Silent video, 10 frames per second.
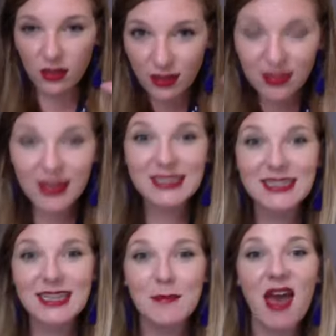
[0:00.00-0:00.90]
the
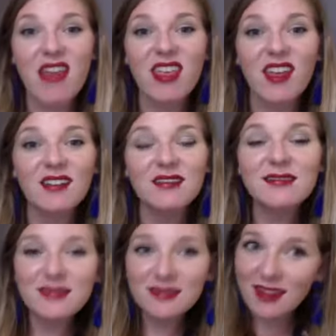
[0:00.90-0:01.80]
S.E.A.T method.
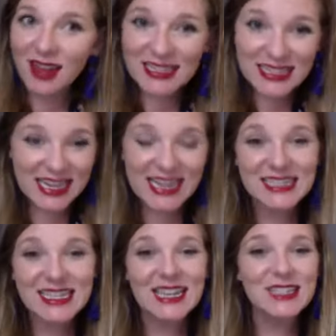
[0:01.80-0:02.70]
It's
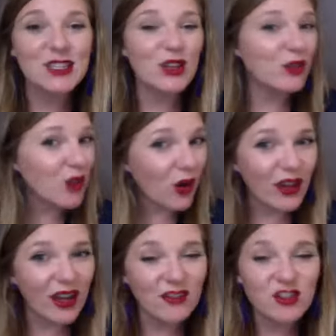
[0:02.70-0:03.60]
easy, so you don't
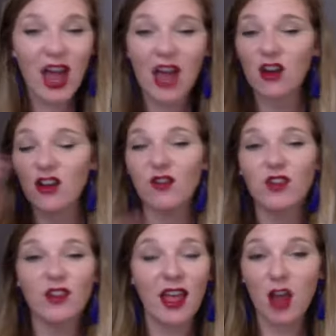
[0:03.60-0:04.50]
get off track, or if
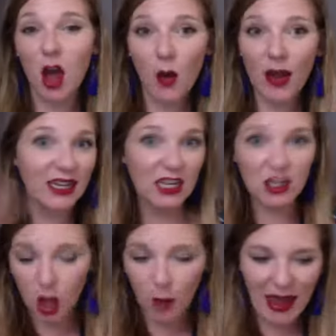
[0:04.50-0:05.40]
you're like, oh, I needed
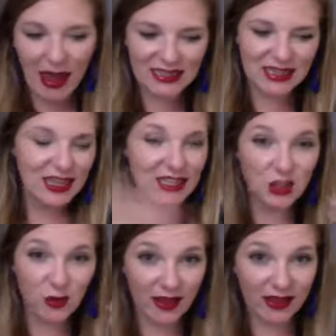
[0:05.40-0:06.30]
to go back to this,
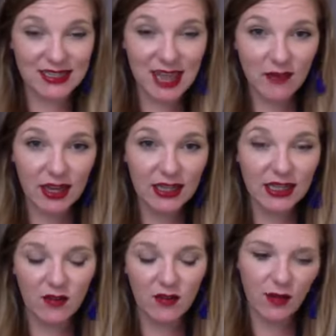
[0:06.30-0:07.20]
you at least have an
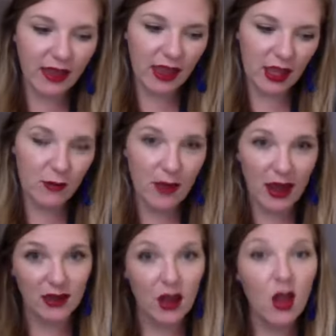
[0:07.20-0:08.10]
idea of, like, in your
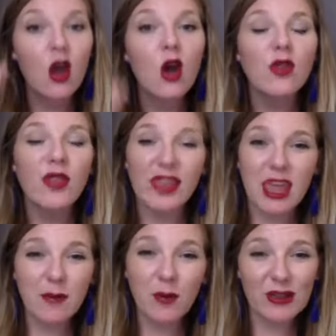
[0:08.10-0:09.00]
mind the
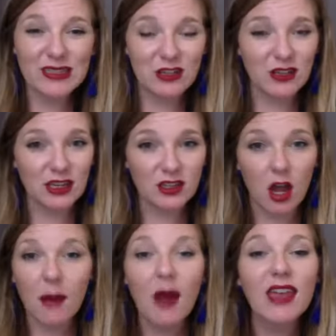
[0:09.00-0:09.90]
key points that you need to
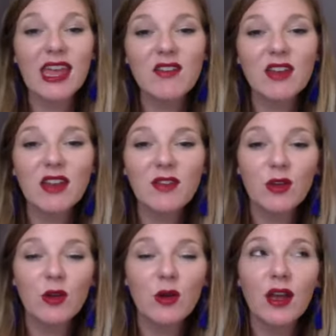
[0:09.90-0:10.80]
talk about. Even if
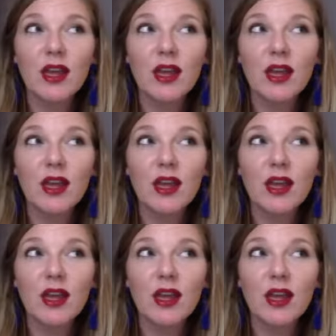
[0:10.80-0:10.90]
you